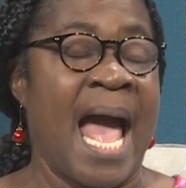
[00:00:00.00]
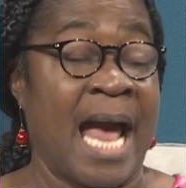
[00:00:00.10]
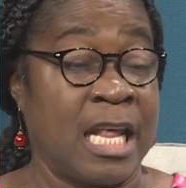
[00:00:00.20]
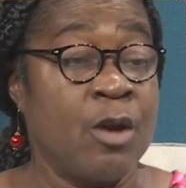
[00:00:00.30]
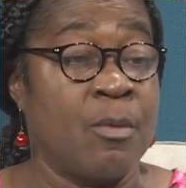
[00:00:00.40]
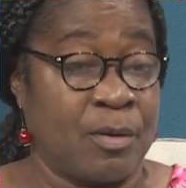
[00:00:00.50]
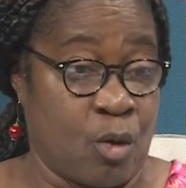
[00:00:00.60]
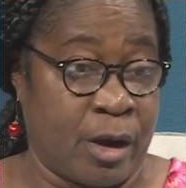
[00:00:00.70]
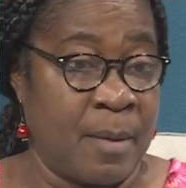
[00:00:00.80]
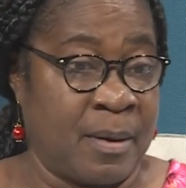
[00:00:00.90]
and he will be
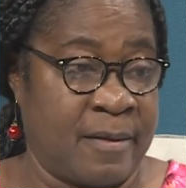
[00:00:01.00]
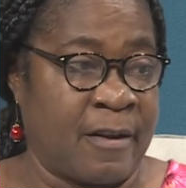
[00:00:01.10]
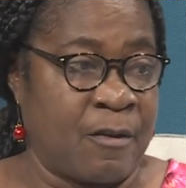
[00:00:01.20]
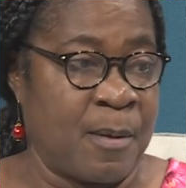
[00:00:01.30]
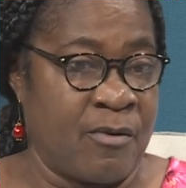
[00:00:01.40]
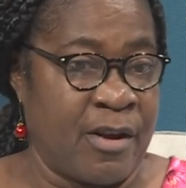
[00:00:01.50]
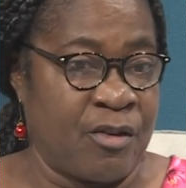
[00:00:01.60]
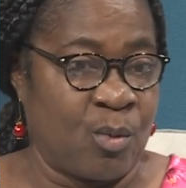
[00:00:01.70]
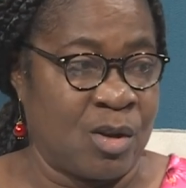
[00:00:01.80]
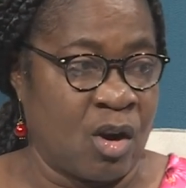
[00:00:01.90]
talking about his
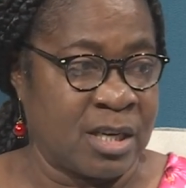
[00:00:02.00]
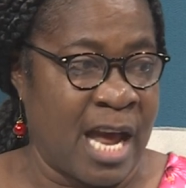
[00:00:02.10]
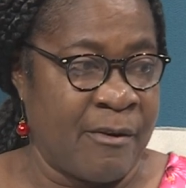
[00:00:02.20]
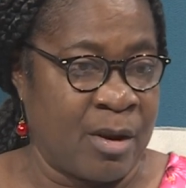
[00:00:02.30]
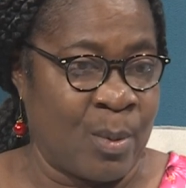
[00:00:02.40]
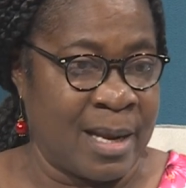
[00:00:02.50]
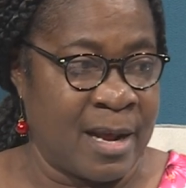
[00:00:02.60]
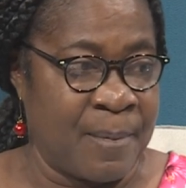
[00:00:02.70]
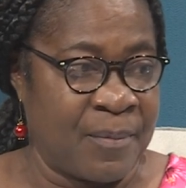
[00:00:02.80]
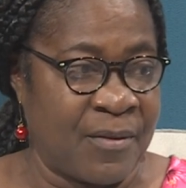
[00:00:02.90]
experience with Dr. Eric
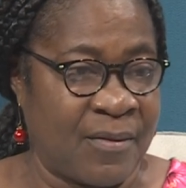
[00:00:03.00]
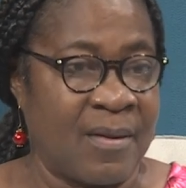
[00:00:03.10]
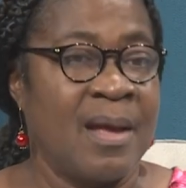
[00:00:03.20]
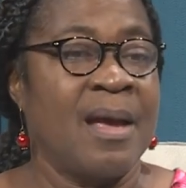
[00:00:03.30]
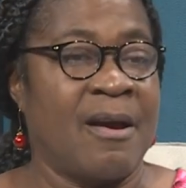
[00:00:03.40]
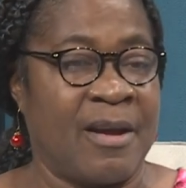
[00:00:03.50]
Williams. Wow.